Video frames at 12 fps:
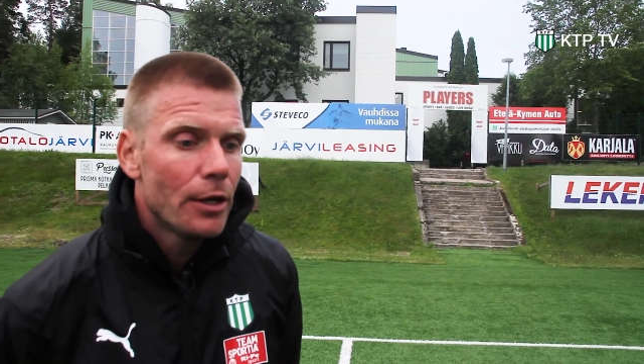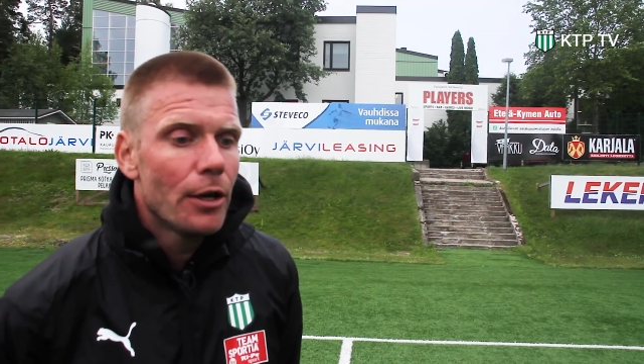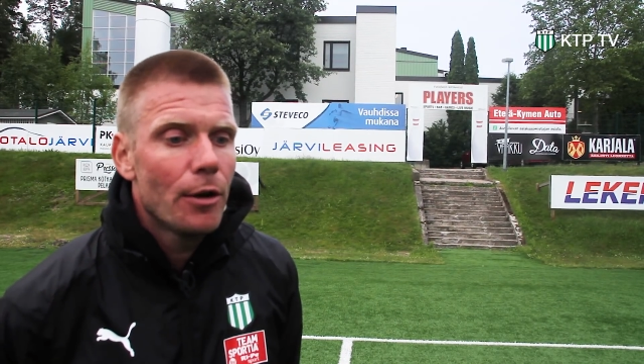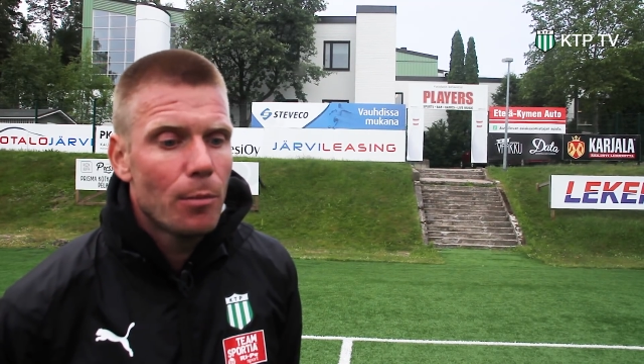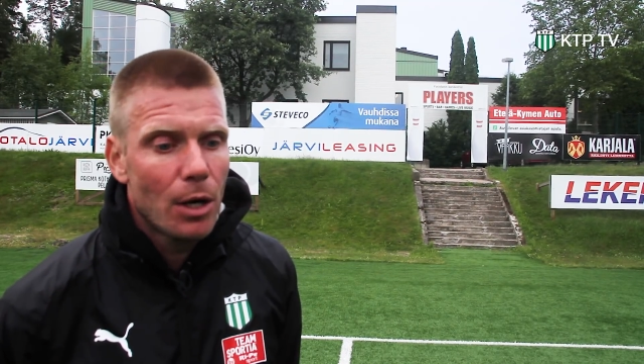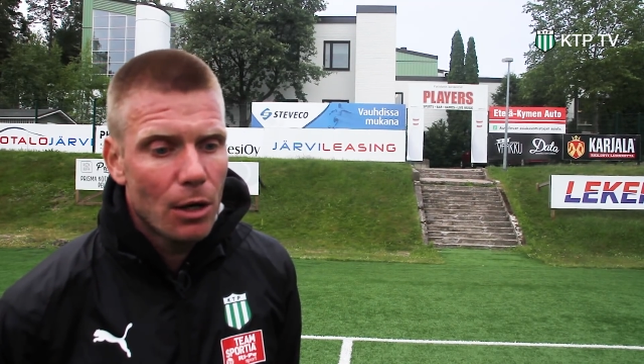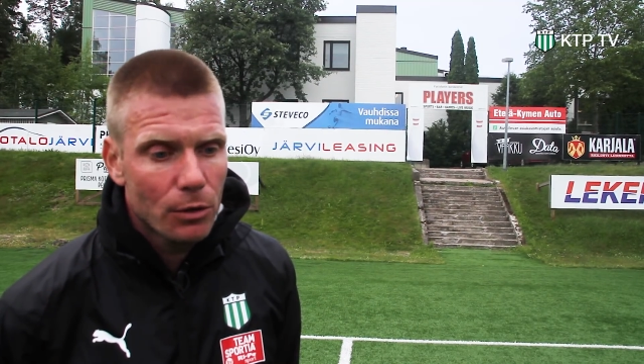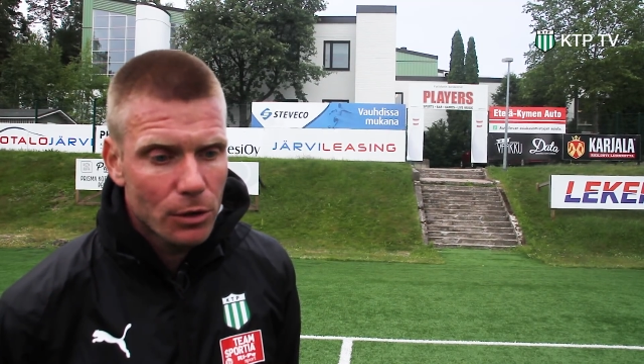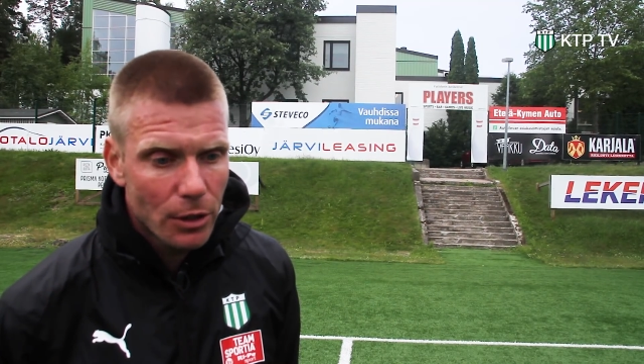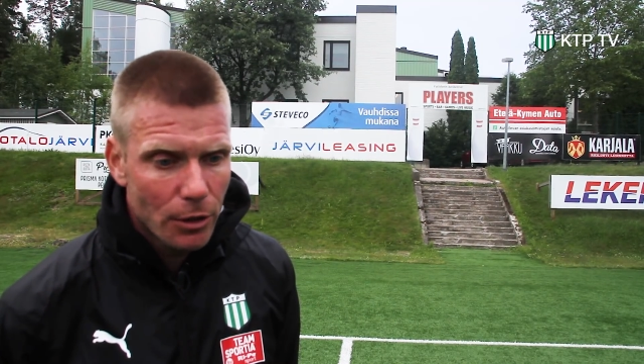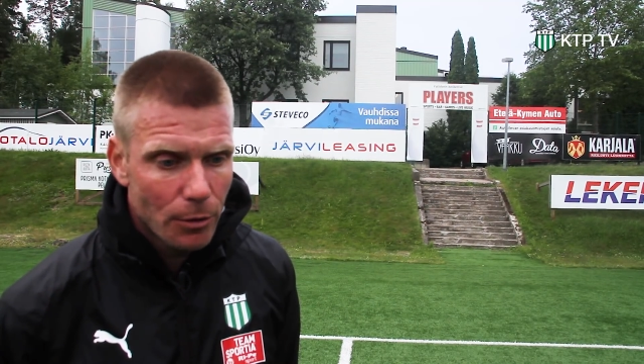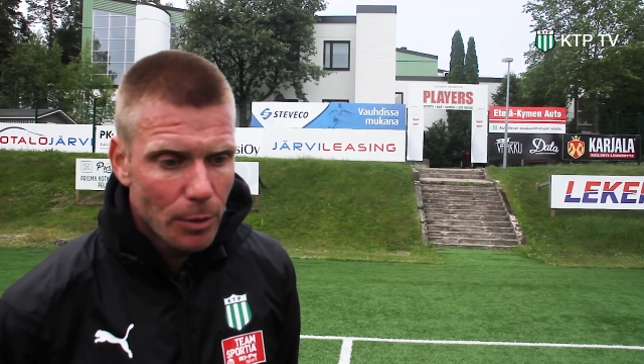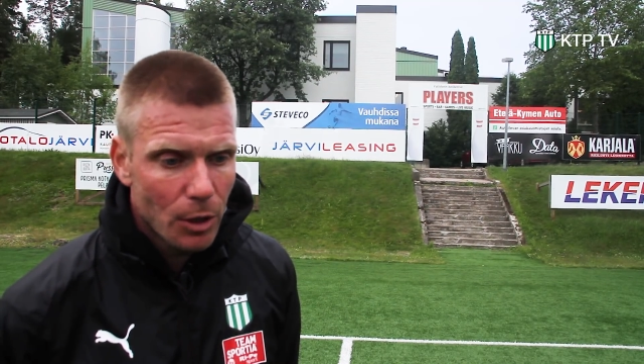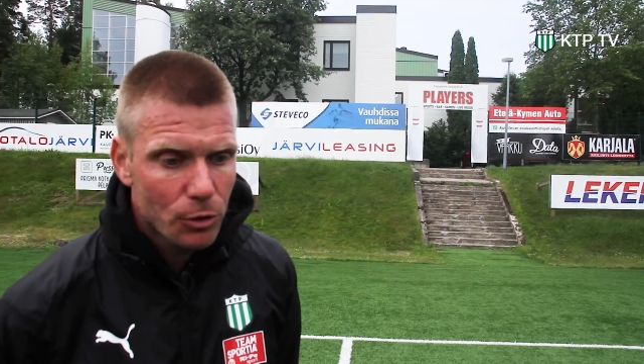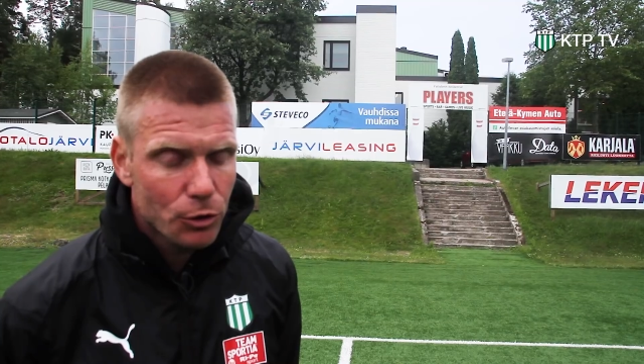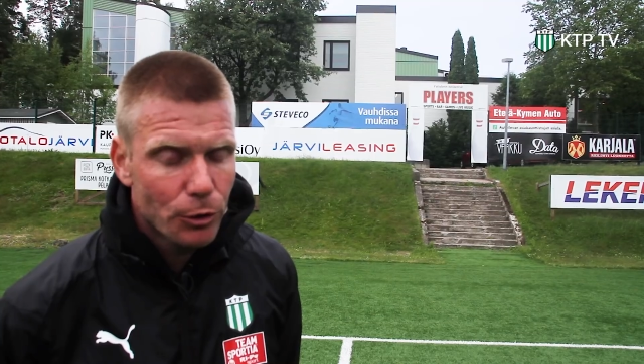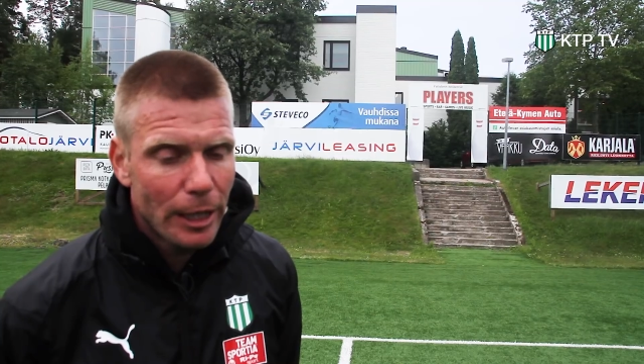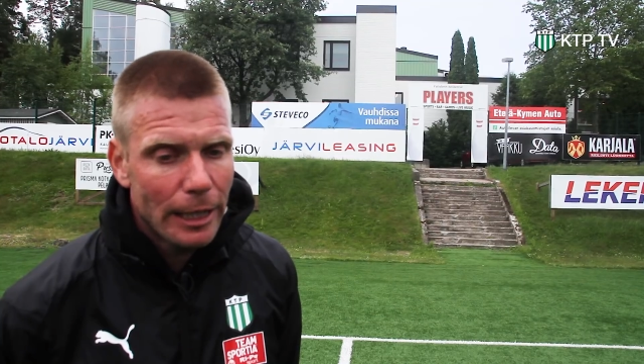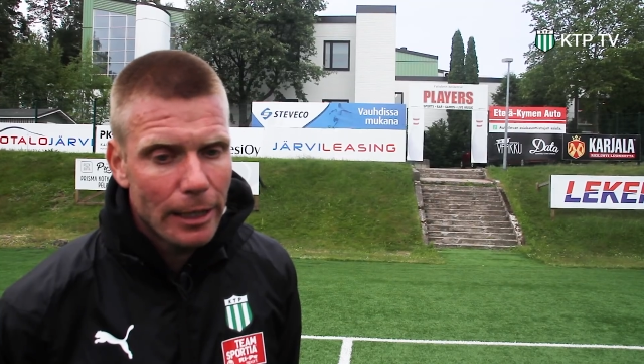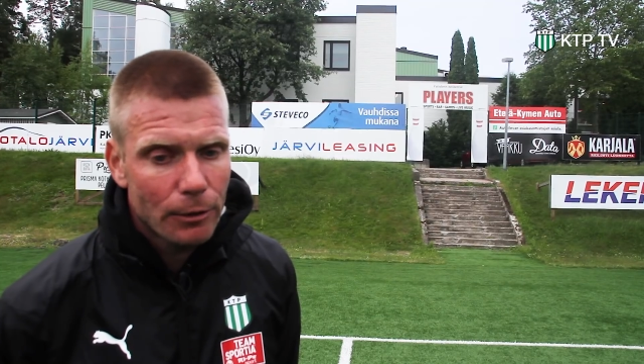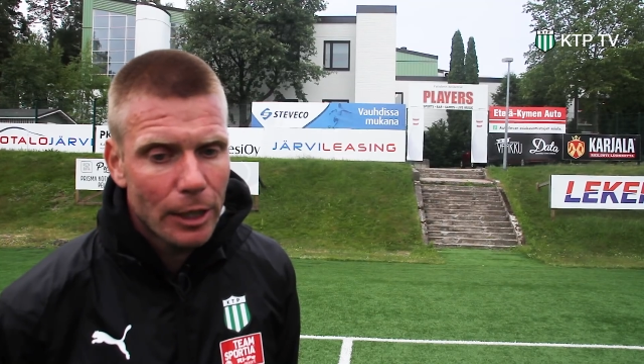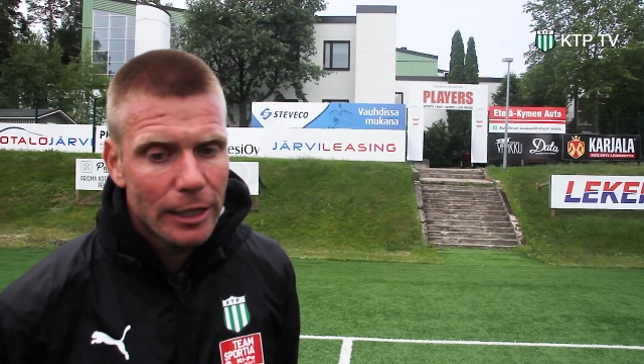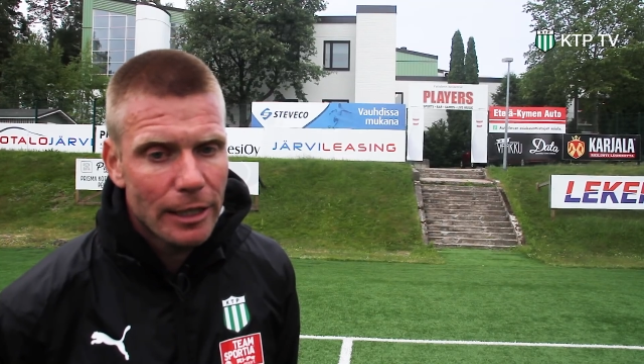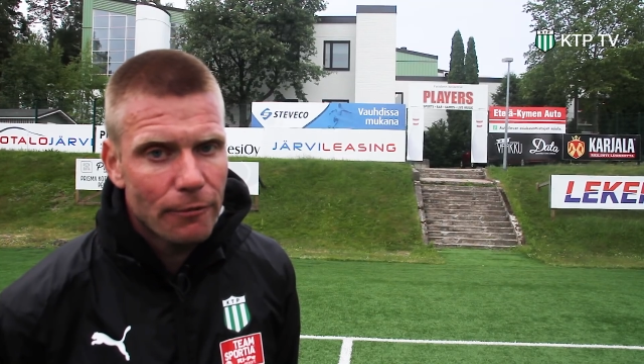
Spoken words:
about creating right